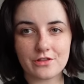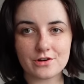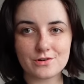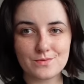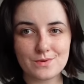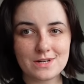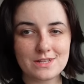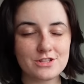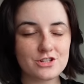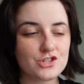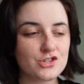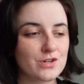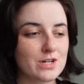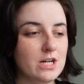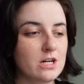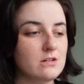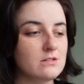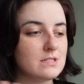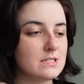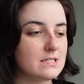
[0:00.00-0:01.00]
third one in the
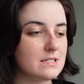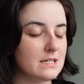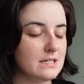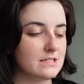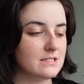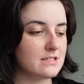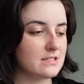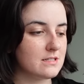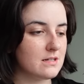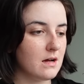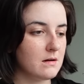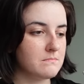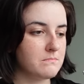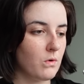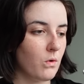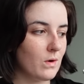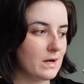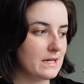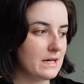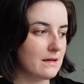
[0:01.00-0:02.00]
trio is, is a
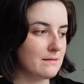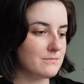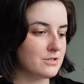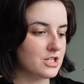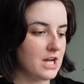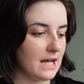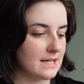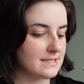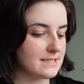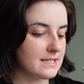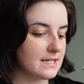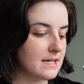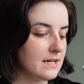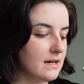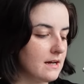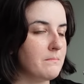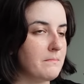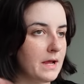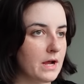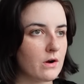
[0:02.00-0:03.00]
boy named
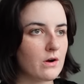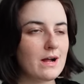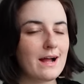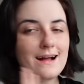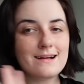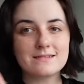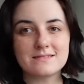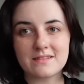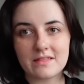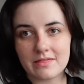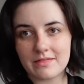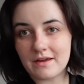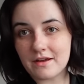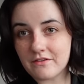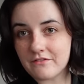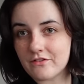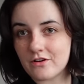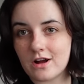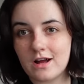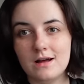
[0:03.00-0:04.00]
Jesse. Mira has a
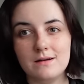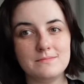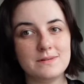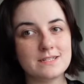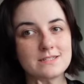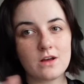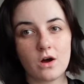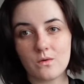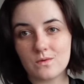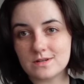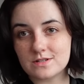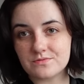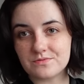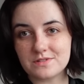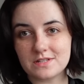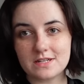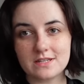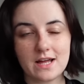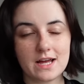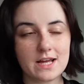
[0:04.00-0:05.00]
thing for him, has always
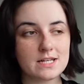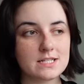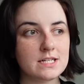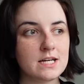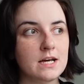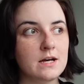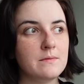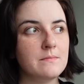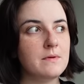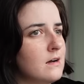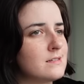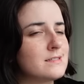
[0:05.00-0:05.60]
really liked him.